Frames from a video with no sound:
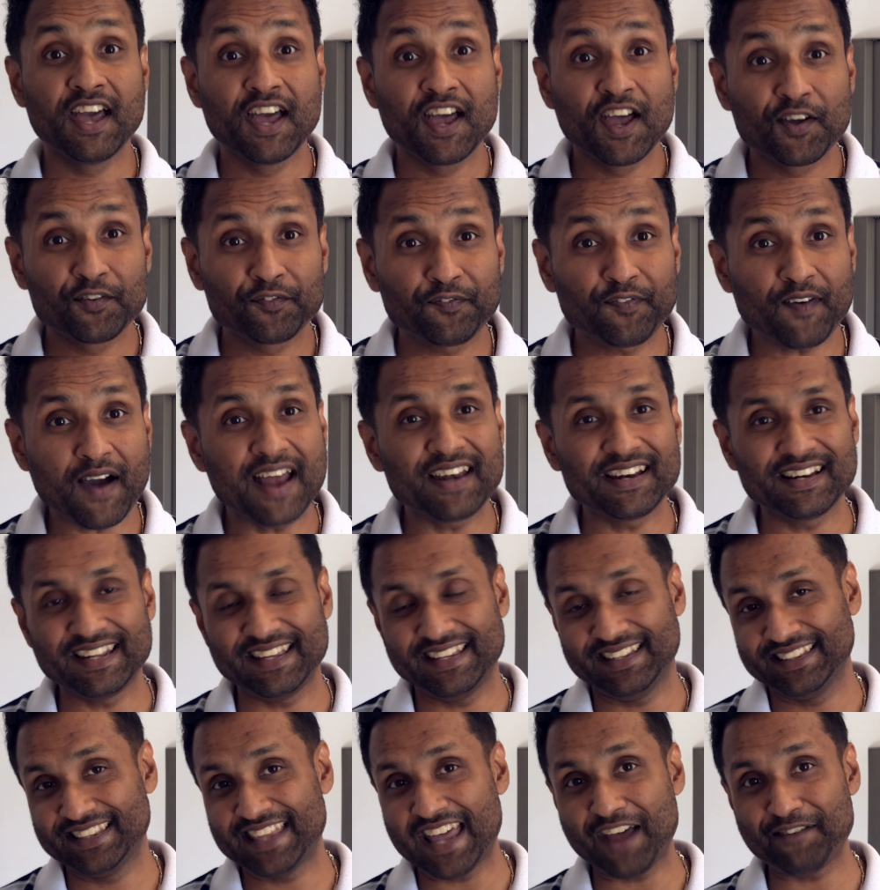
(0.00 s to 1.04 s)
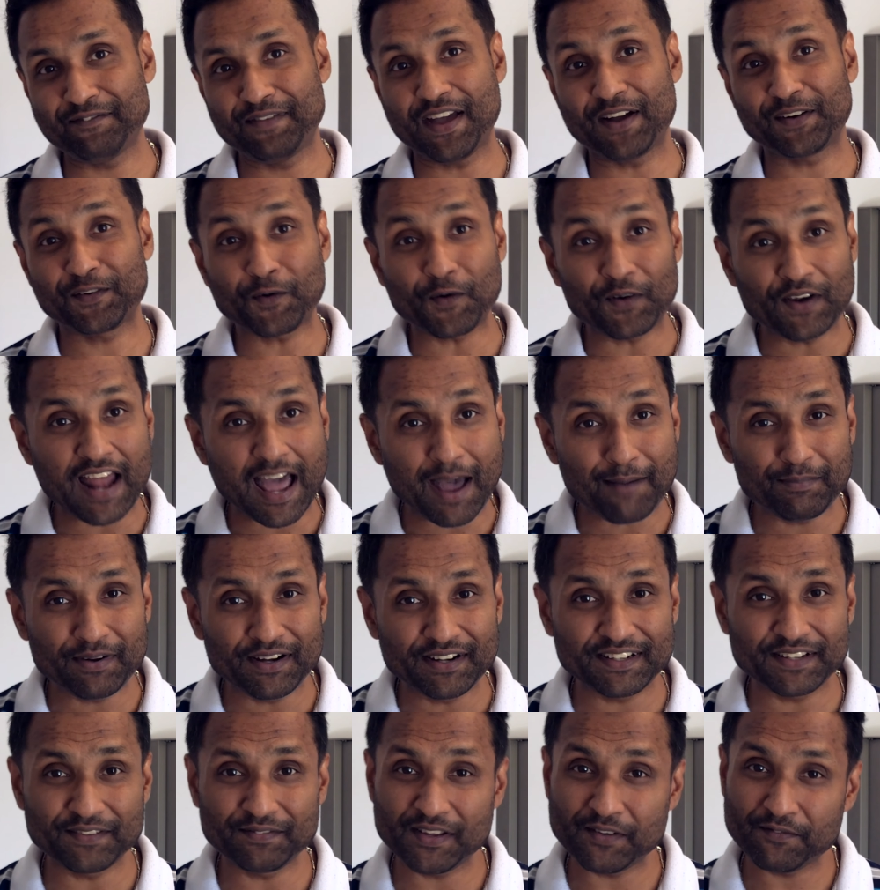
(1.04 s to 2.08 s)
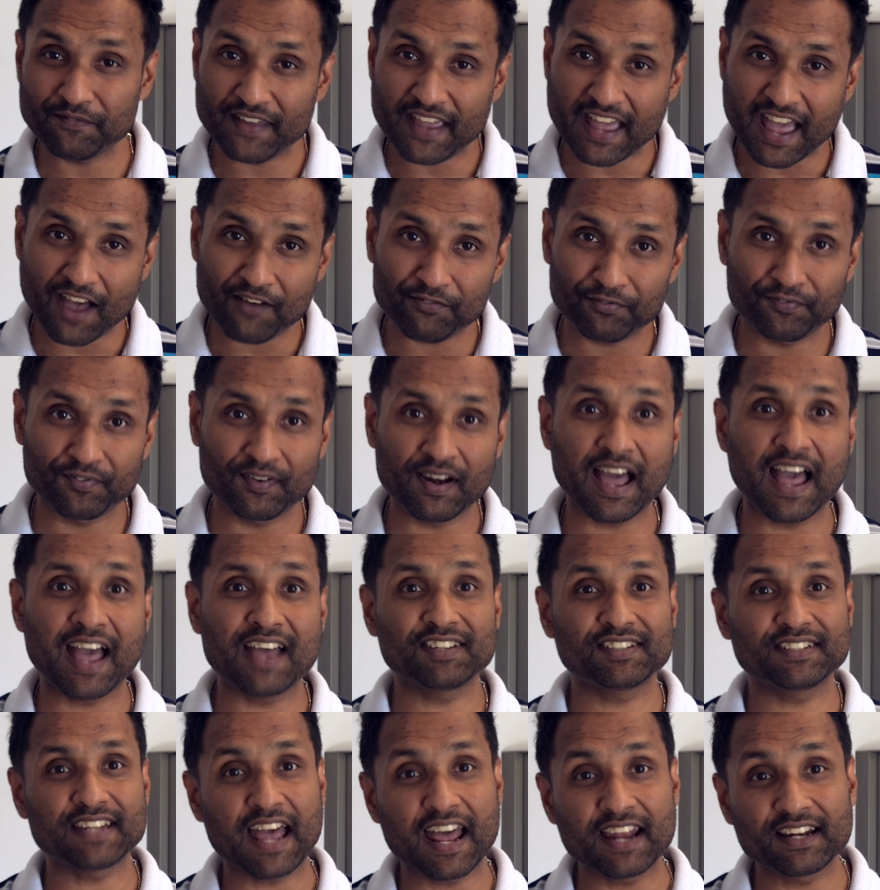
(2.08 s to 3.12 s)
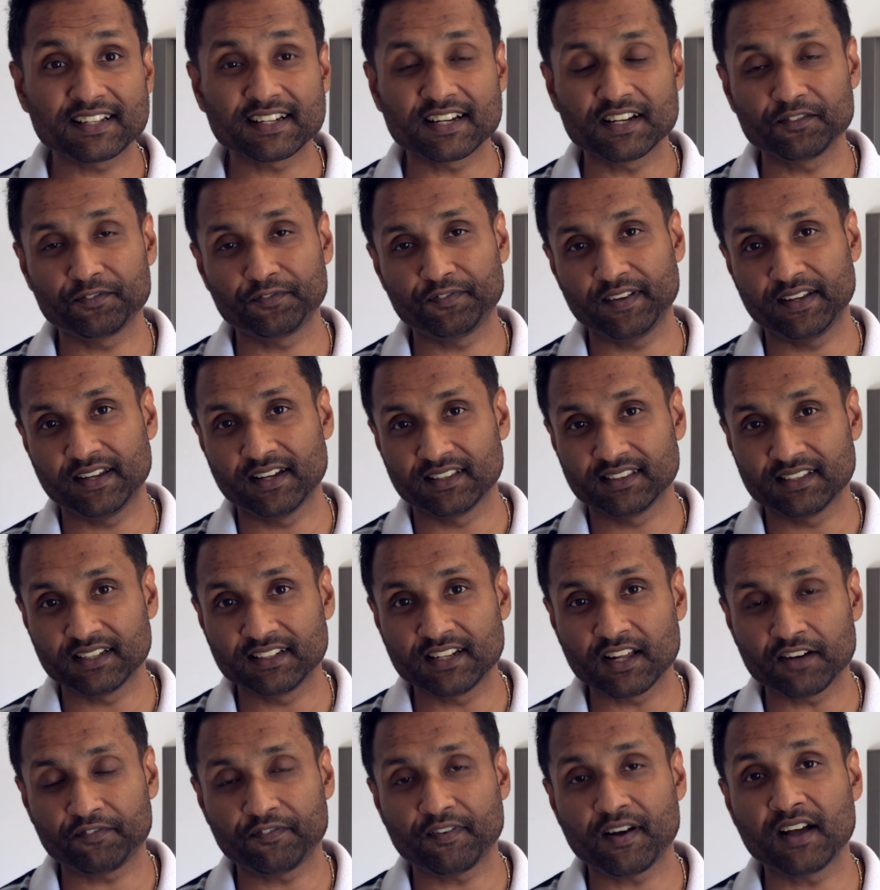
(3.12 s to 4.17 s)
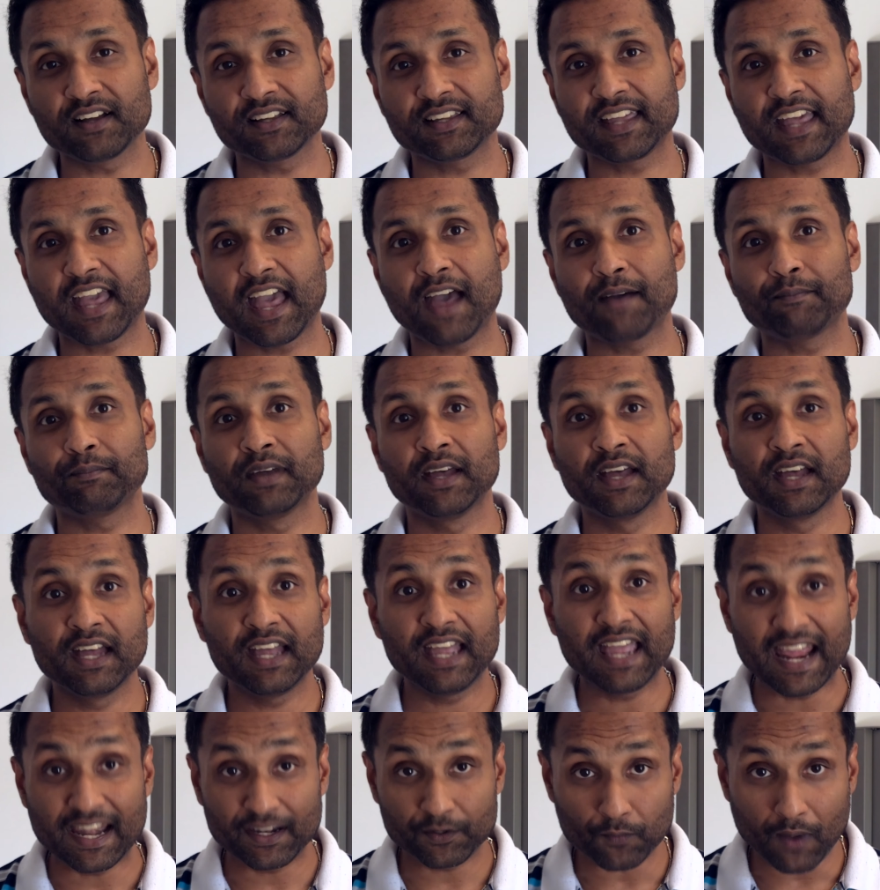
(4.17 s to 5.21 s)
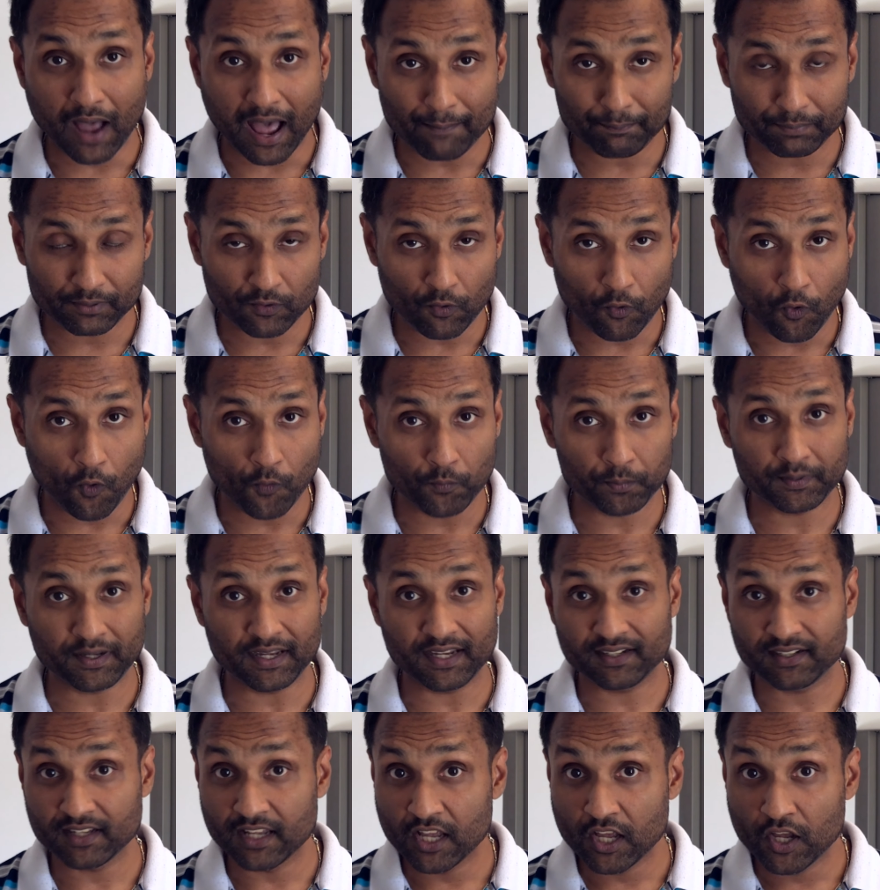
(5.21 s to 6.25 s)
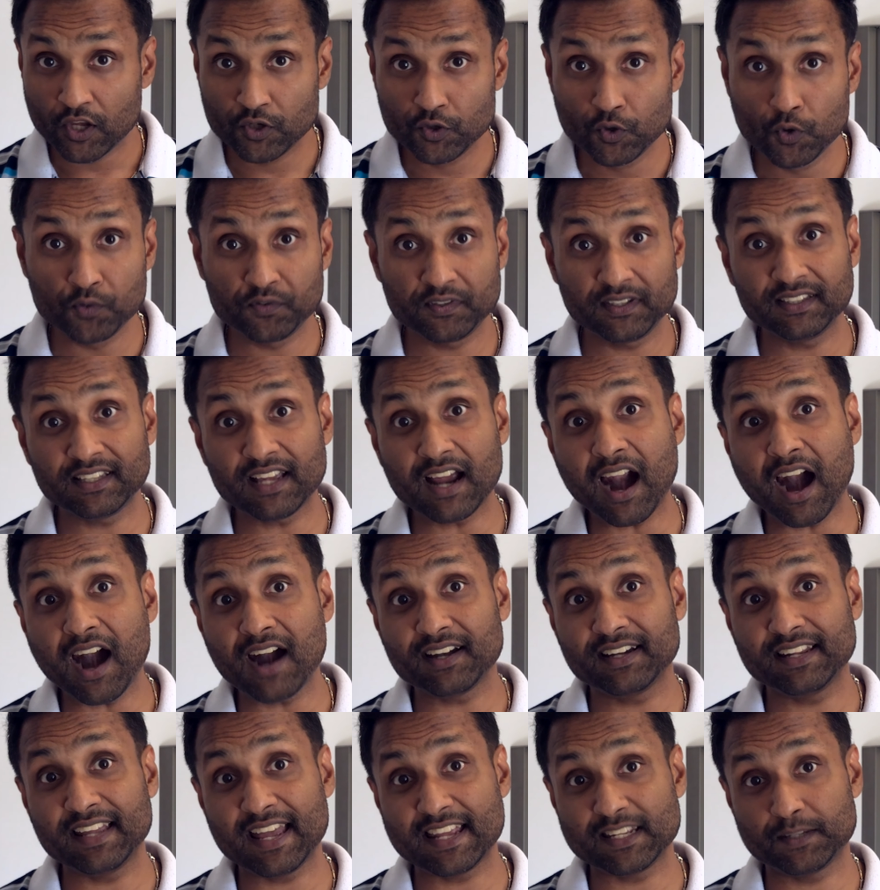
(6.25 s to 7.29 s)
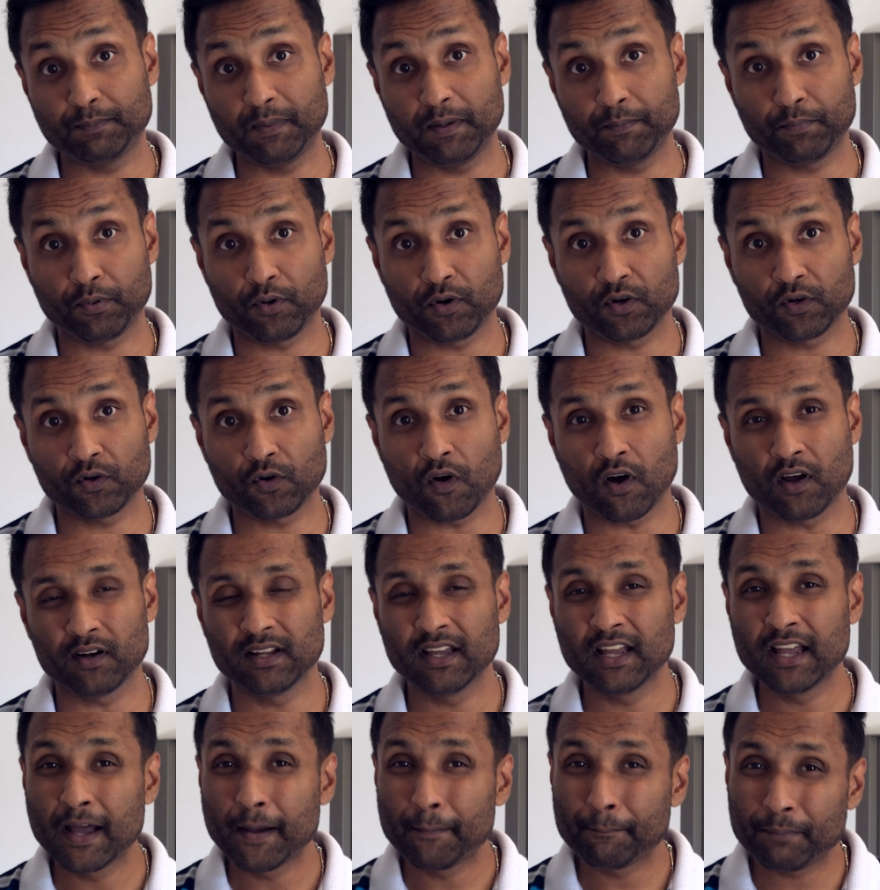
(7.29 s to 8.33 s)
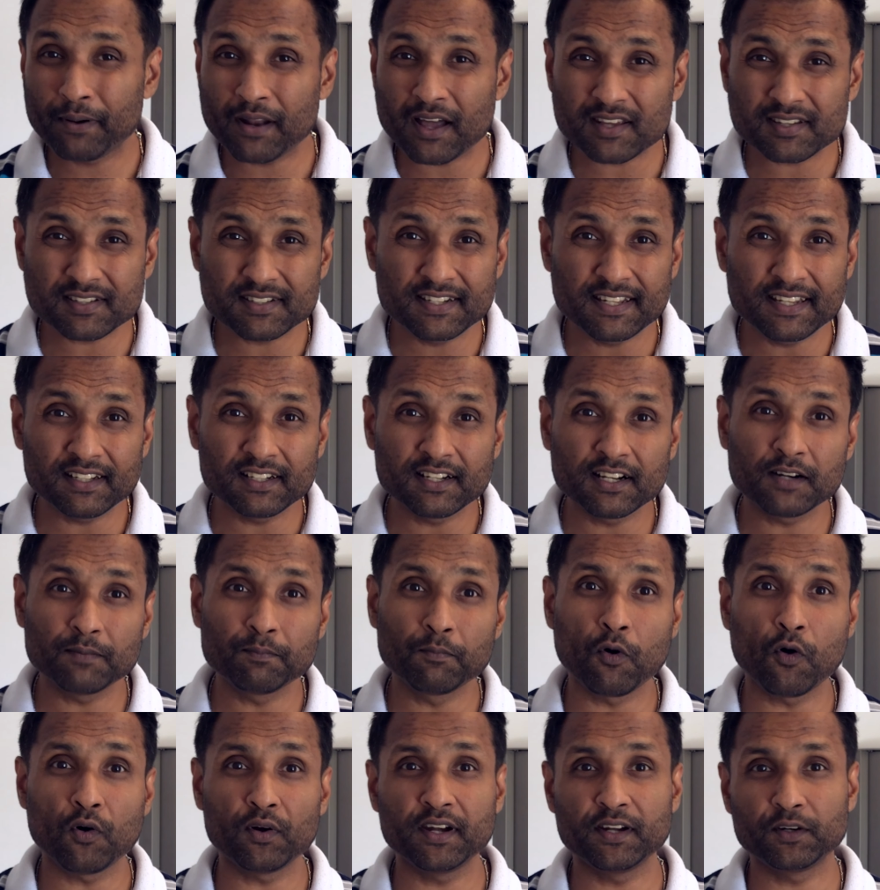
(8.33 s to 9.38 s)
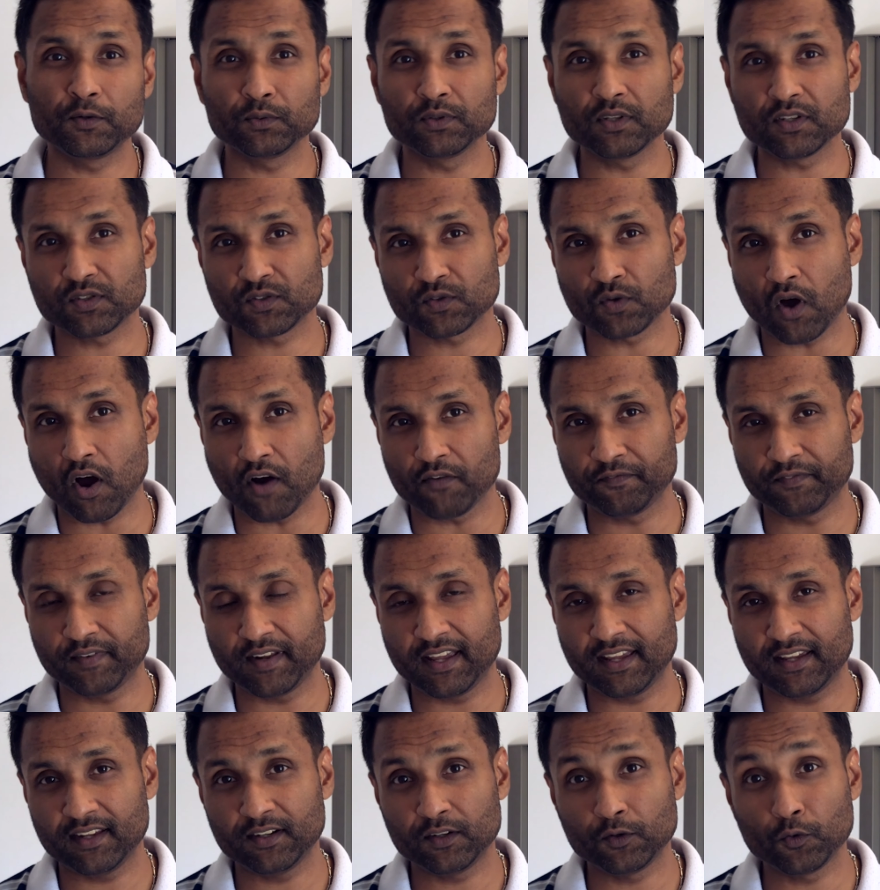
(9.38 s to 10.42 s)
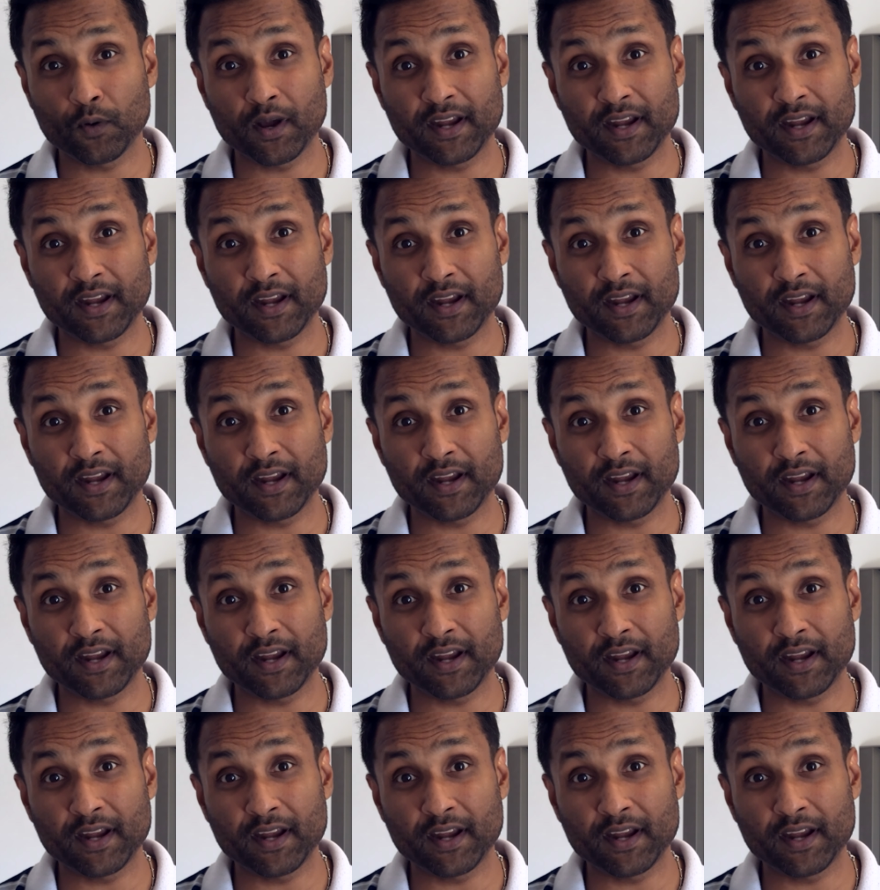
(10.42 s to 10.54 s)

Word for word: Finally, there we are. Collaboratively, we have flashed and configured the Dafang cam into Apple HomeKit using the RTSP protocol, plus tinkered more into the software to